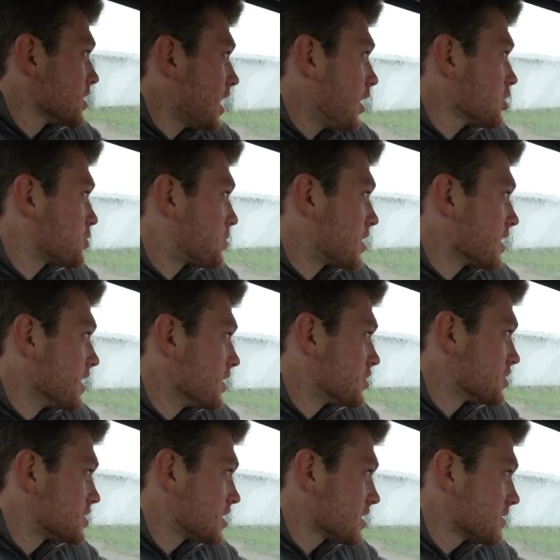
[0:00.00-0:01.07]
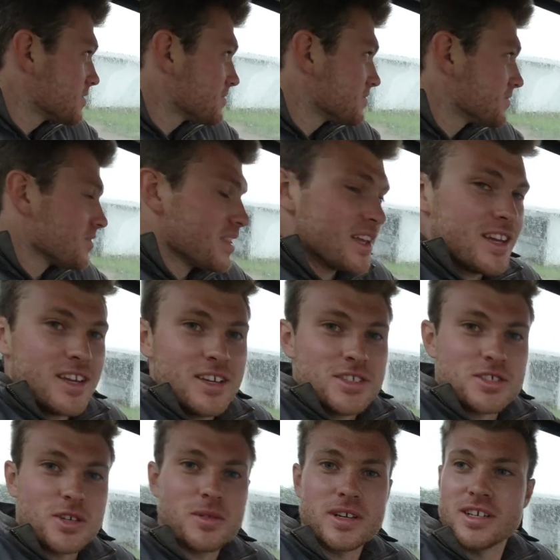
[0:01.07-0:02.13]
That was pretty interesting. Yeah.
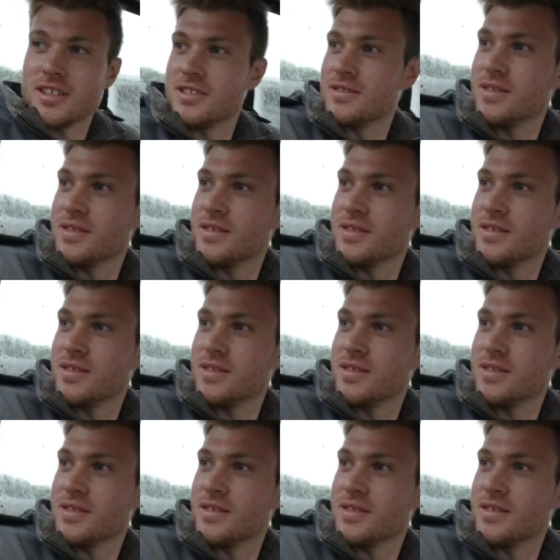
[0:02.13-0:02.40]
So we were